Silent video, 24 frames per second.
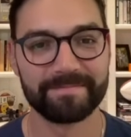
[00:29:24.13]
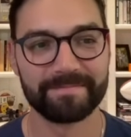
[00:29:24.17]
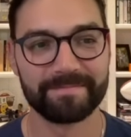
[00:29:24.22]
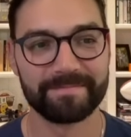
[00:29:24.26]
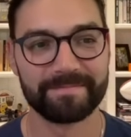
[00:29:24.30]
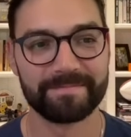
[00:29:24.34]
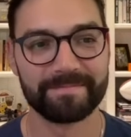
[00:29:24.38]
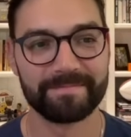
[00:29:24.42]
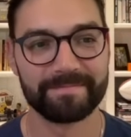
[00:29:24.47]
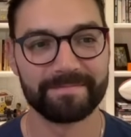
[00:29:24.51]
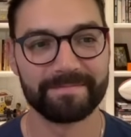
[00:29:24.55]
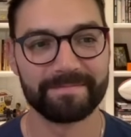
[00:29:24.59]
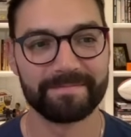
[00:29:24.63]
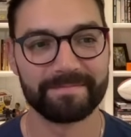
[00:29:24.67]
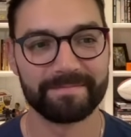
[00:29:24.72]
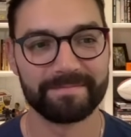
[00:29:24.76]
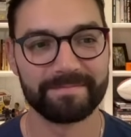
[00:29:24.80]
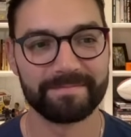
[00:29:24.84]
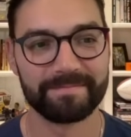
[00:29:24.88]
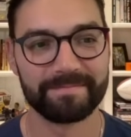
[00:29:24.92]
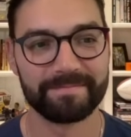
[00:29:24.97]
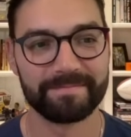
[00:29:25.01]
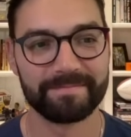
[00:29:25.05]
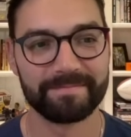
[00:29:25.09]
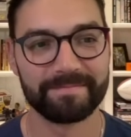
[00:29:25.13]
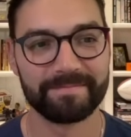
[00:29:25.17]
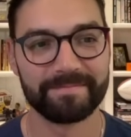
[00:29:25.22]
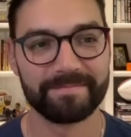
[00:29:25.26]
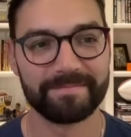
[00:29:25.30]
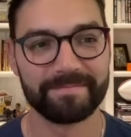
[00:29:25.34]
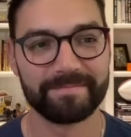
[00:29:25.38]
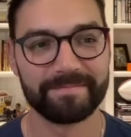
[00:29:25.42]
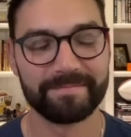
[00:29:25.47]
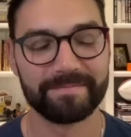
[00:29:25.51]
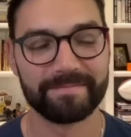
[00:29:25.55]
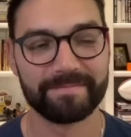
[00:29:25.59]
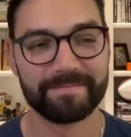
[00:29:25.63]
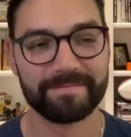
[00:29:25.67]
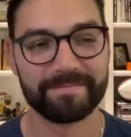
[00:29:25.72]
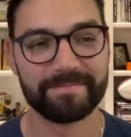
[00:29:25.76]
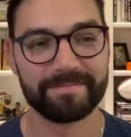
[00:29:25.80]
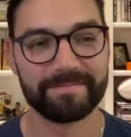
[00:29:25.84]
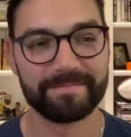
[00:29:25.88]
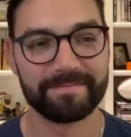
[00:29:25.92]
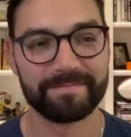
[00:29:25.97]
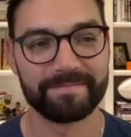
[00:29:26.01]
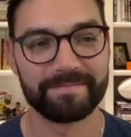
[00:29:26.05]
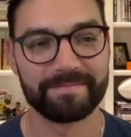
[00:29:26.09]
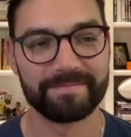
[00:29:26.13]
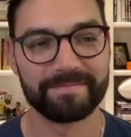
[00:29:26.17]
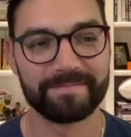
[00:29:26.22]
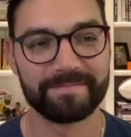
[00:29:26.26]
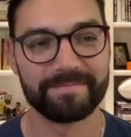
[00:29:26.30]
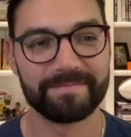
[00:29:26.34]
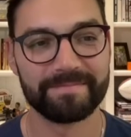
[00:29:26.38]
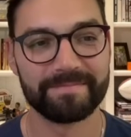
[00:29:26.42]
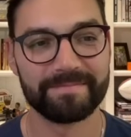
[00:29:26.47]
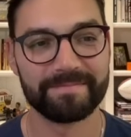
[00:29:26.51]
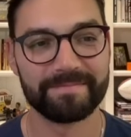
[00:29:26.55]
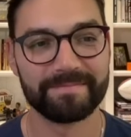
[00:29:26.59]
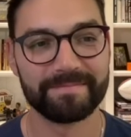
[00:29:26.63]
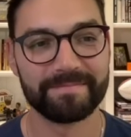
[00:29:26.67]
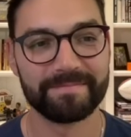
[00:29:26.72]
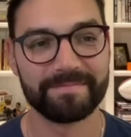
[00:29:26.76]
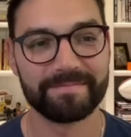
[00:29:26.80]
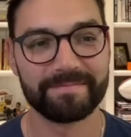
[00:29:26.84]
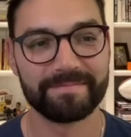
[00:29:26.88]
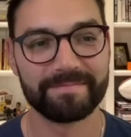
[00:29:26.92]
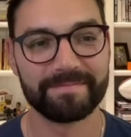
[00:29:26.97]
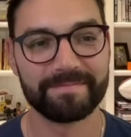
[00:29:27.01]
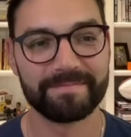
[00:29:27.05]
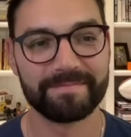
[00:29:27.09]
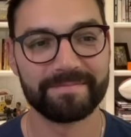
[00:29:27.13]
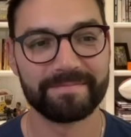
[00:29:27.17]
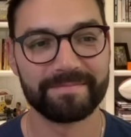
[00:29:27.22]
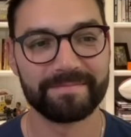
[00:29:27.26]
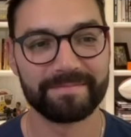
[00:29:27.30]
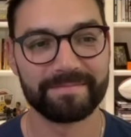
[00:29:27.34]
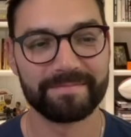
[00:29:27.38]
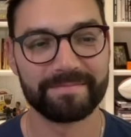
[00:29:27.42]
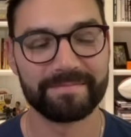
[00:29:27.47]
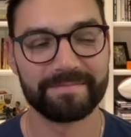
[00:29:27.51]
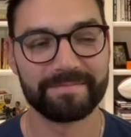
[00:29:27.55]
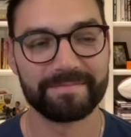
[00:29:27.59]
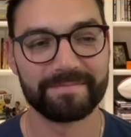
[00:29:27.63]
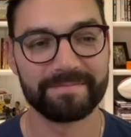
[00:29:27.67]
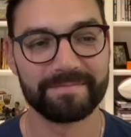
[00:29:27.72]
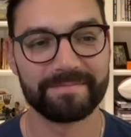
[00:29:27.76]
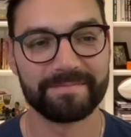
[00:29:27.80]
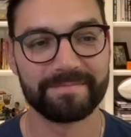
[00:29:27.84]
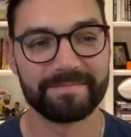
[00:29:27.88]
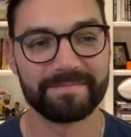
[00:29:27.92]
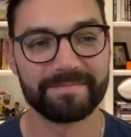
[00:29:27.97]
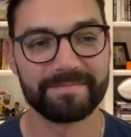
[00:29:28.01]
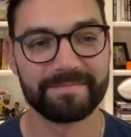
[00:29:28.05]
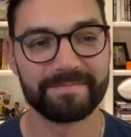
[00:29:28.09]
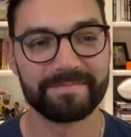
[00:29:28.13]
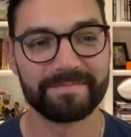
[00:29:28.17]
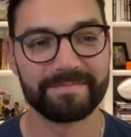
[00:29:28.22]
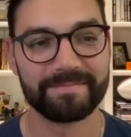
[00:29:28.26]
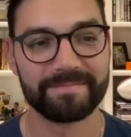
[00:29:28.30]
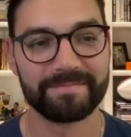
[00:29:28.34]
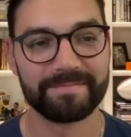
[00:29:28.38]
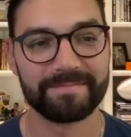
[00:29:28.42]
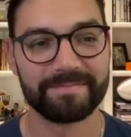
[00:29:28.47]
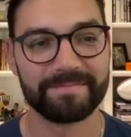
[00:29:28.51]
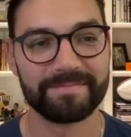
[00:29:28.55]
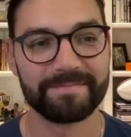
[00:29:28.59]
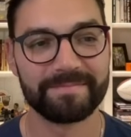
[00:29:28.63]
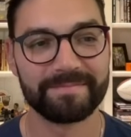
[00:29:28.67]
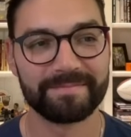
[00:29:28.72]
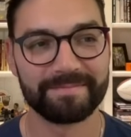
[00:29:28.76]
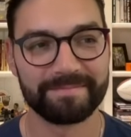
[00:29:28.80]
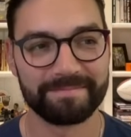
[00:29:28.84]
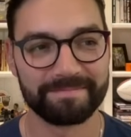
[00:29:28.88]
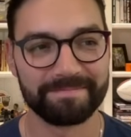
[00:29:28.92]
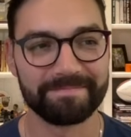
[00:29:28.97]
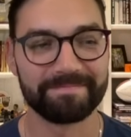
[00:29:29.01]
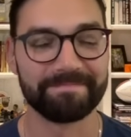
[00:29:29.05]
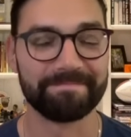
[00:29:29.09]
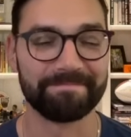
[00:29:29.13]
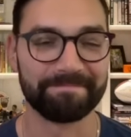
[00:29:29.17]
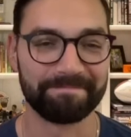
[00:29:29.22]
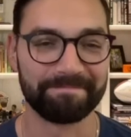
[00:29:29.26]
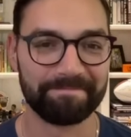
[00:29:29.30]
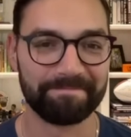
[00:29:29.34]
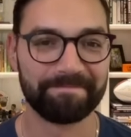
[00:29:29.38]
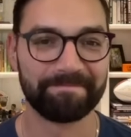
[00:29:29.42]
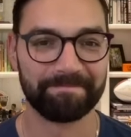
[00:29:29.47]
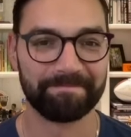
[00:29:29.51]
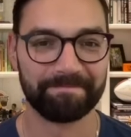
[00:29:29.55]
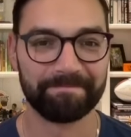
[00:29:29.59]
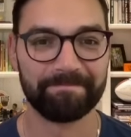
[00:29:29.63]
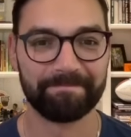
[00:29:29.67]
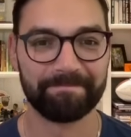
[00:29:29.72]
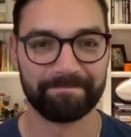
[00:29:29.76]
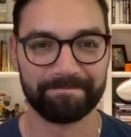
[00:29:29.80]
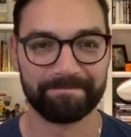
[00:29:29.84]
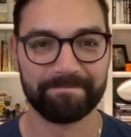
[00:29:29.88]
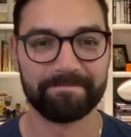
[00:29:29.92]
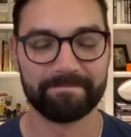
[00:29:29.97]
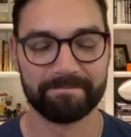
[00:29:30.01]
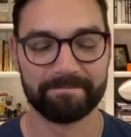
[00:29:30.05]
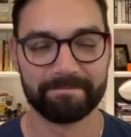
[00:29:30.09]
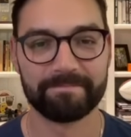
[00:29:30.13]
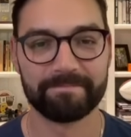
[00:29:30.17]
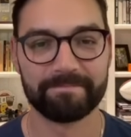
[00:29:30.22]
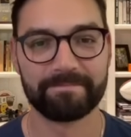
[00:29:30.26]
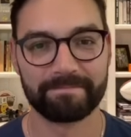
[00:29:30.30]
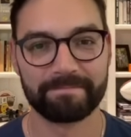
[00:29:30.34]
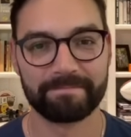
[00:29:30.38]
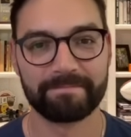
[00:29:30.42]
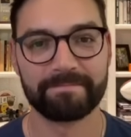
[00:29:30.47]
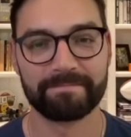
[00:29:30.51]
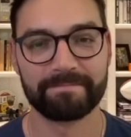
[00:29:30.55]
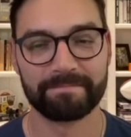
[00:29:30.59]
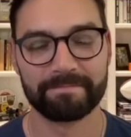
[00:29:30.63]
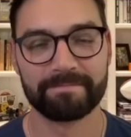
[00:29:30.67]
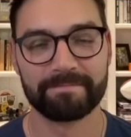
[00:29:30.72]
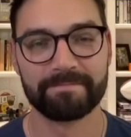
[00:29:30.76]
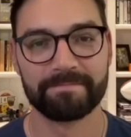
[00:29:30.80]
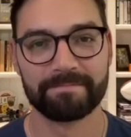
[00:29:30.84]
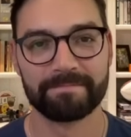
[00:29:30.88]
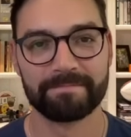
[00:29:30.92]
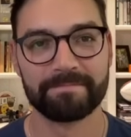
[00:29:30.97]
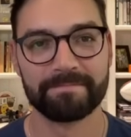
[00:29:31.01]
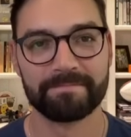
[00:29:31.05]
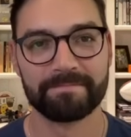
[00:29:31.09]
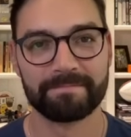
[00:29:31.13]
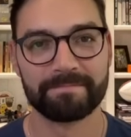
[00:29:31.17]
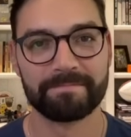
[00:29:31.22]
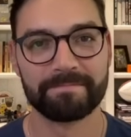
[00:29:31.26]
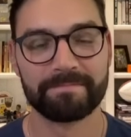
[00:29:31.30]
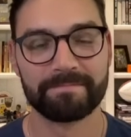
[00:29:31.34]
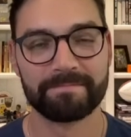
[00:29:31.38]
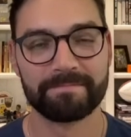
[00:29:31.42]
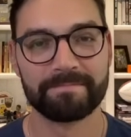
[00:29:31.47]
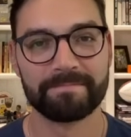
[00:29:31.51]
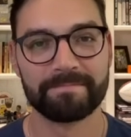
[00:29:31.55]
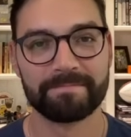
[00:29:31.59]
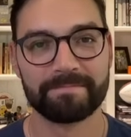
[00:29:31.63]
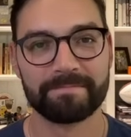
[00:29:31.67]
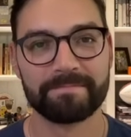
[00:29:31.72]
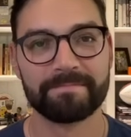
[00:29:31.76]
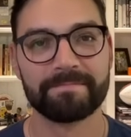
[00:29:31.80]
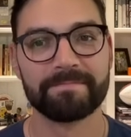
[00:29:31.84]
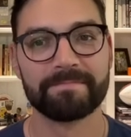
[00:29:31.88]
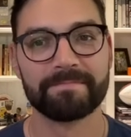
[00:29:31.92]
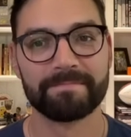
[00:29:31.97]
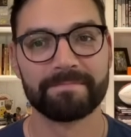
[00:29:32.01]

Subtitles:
(not speaking)